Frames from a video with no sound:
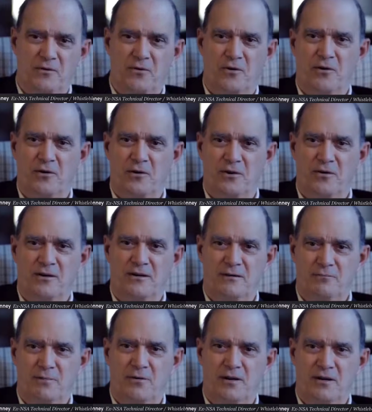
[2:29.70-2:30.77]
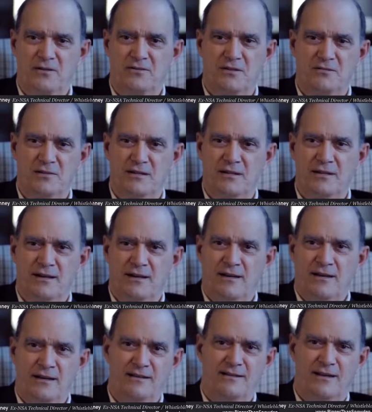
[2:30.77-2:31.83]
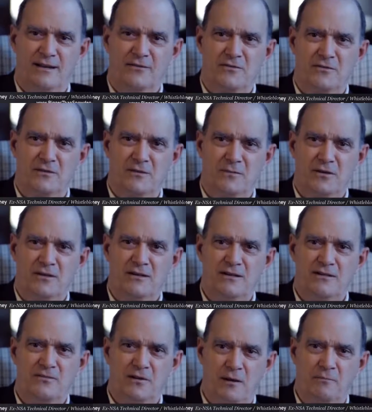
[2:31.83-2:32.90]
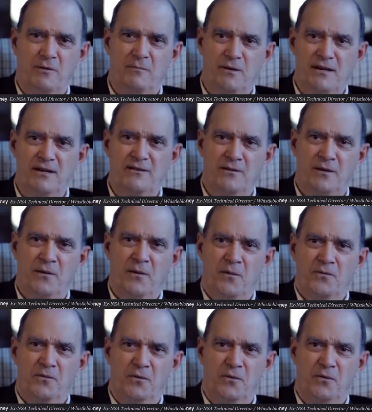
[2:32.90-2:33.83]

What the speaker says: or current employees of the intelligence communities are permitted